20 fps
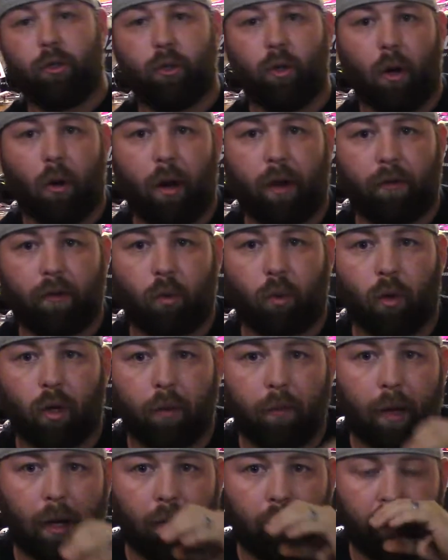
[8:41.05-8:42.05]
don't have to worry
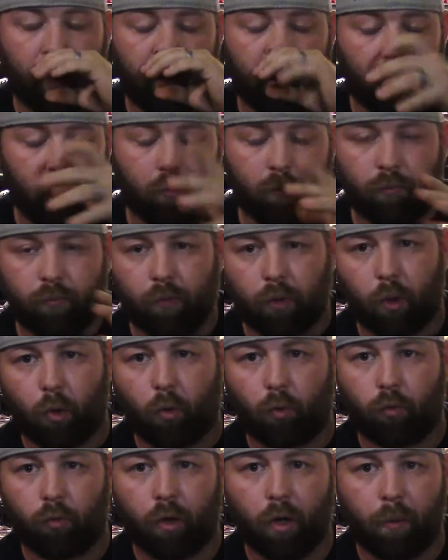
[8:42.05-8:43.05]
about
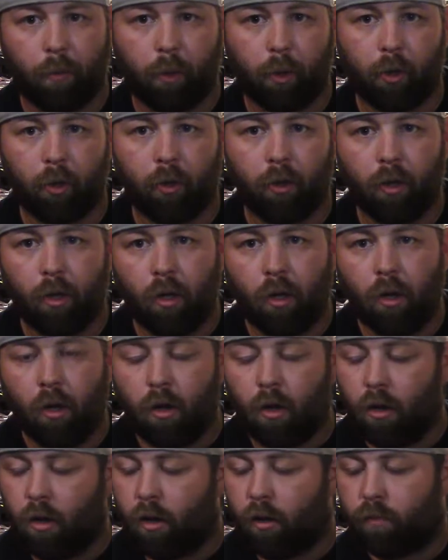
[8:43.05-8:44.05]
little rubber
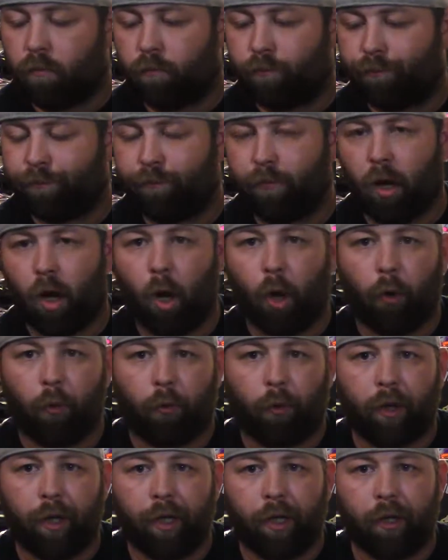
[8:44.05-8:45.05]

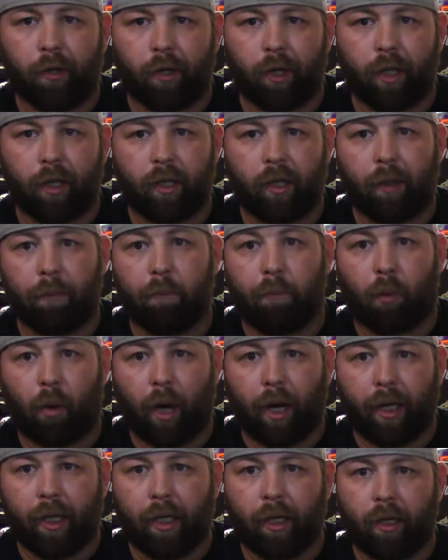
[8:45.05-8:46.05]
O-ring or anything
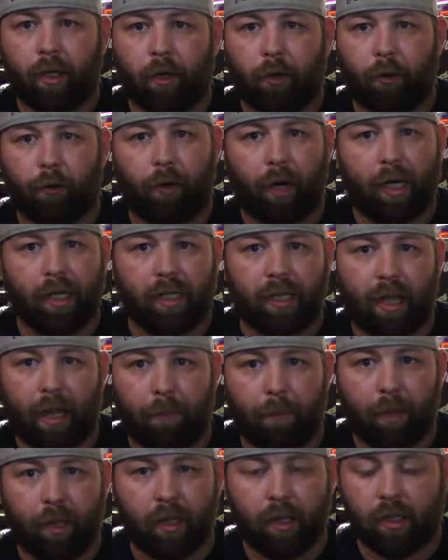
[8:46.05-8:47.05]
breaking during the race and
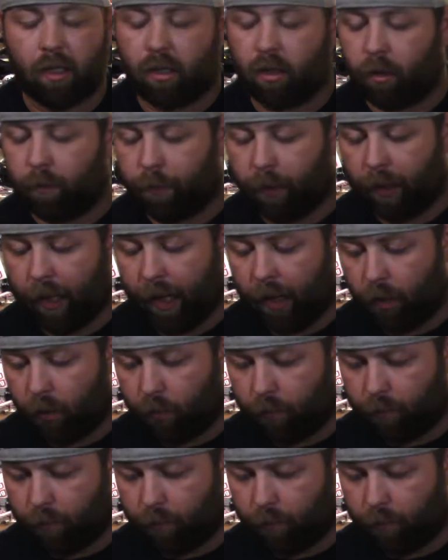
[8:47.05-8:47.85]
that pin slipping out.